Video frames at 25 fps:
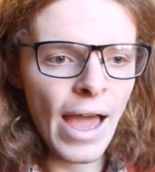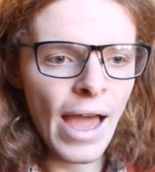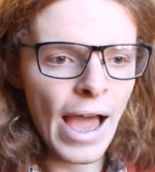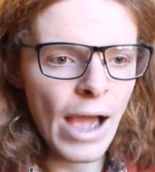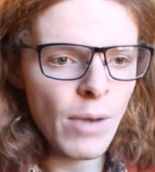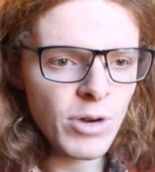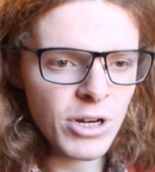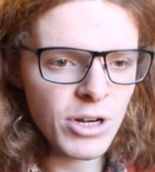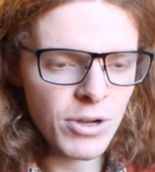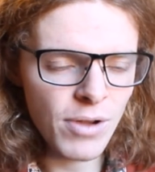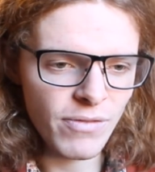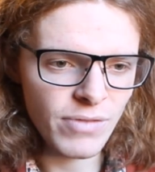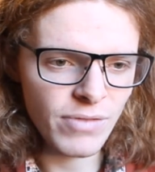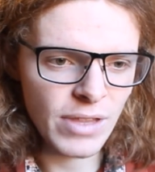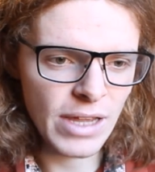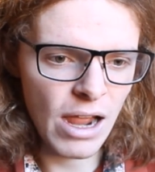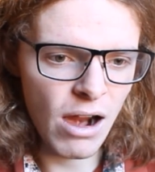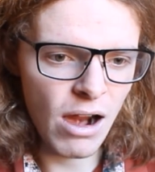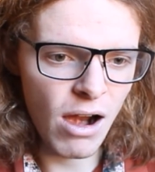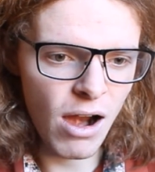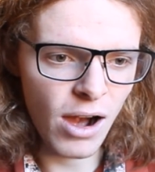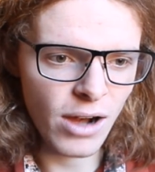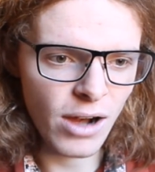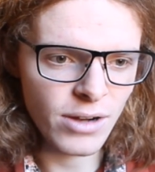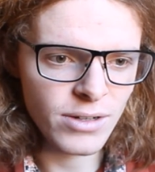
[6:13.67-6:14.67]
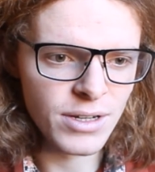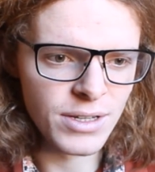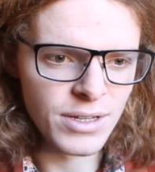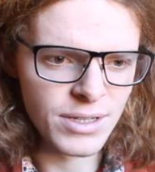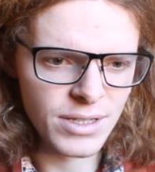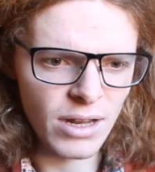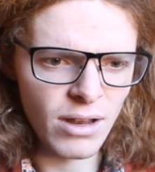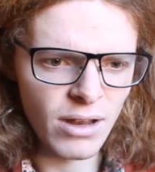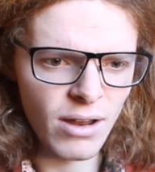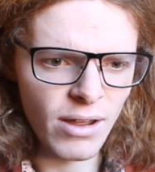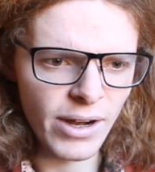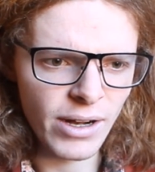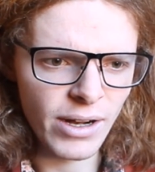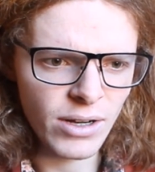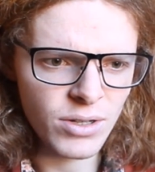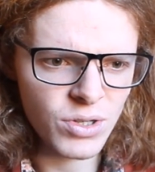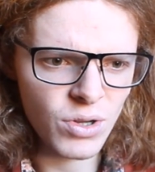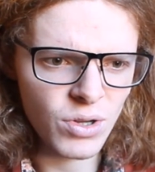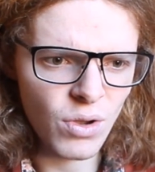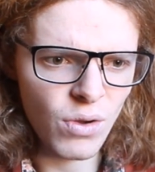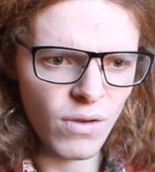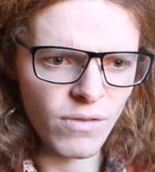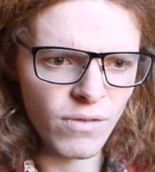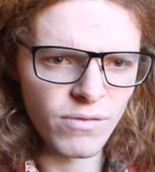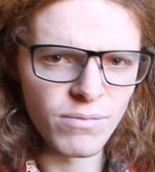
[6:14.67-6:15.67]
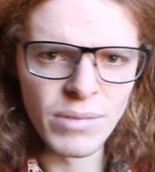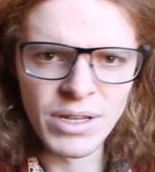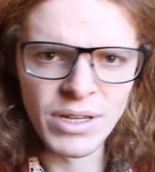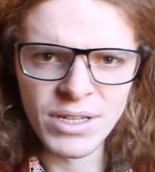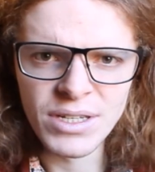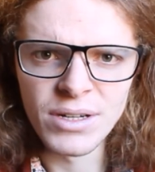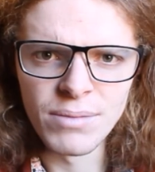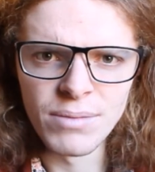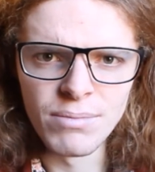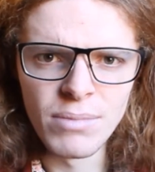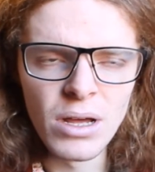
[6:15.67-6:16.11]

And when you have the characters the likes of Mr.